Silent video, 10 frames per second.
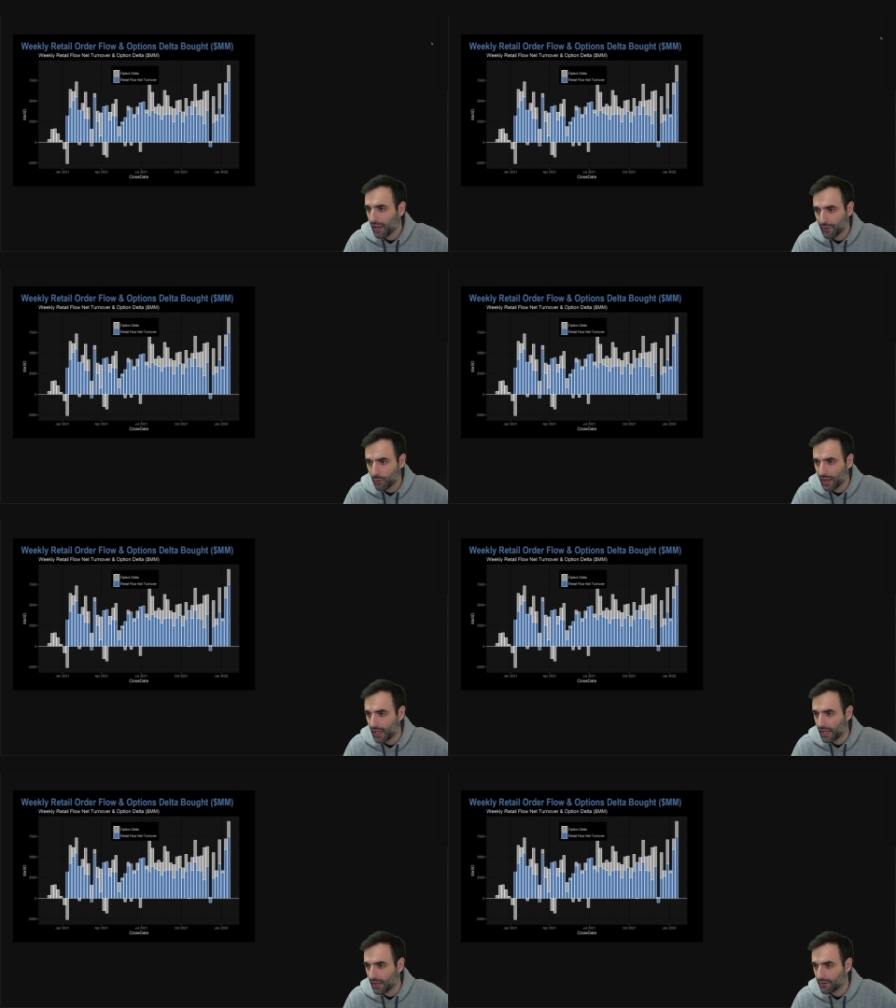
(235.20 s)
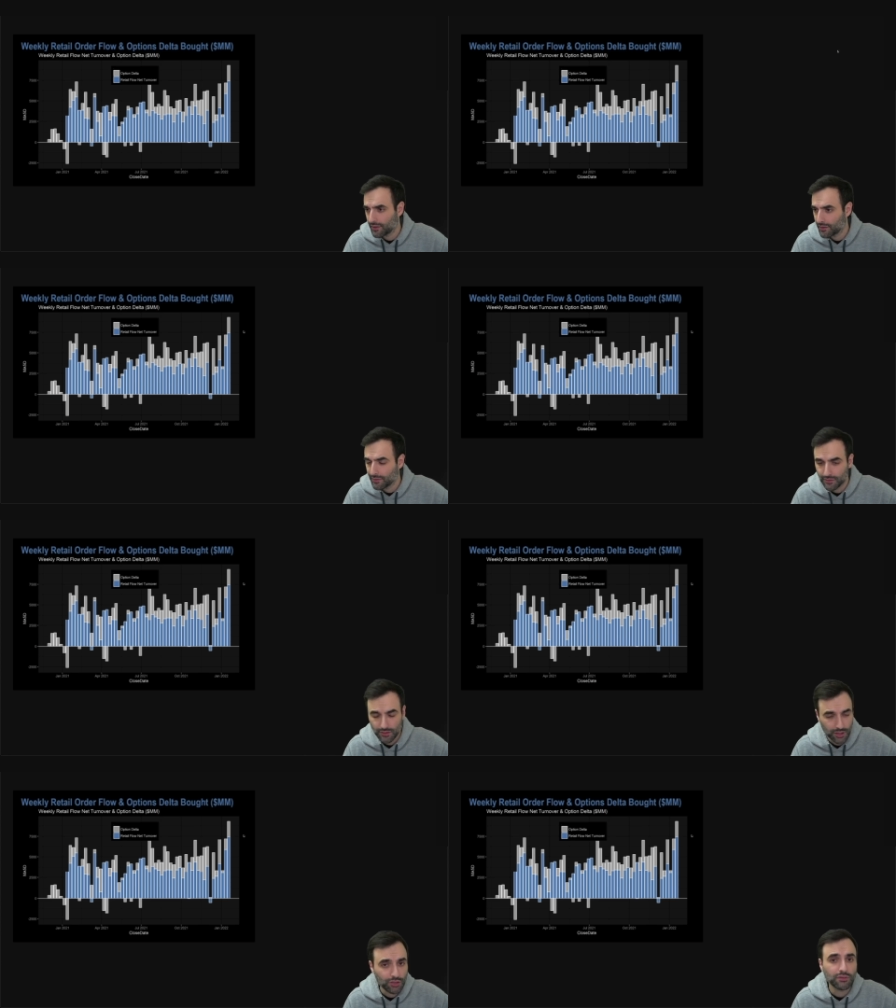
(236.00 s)
By the way,
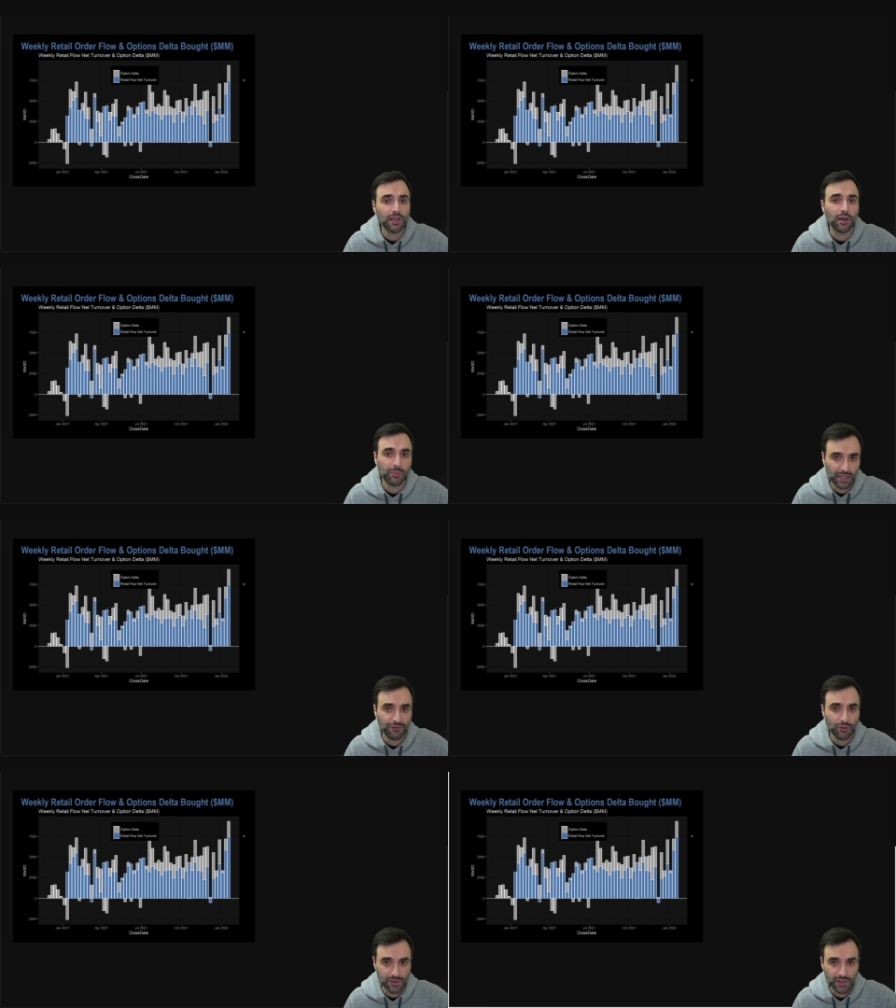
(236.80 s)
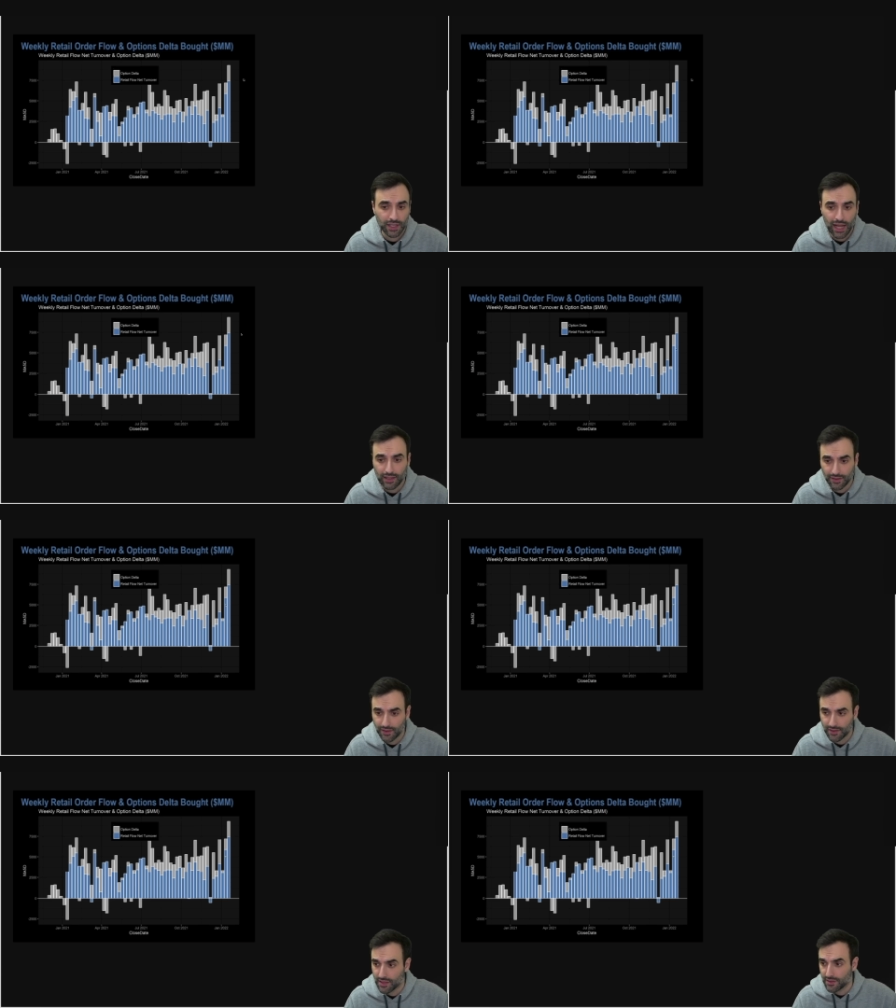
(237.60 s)
you tell me if you see
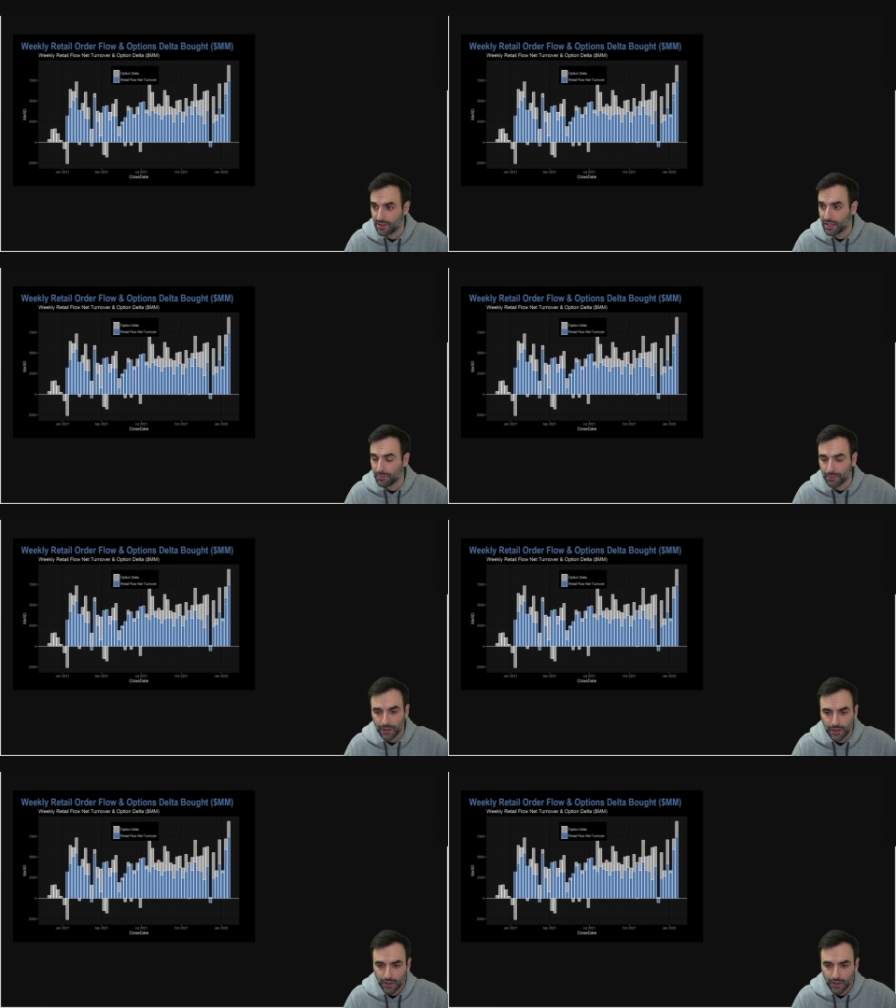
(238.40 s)
analysis this deep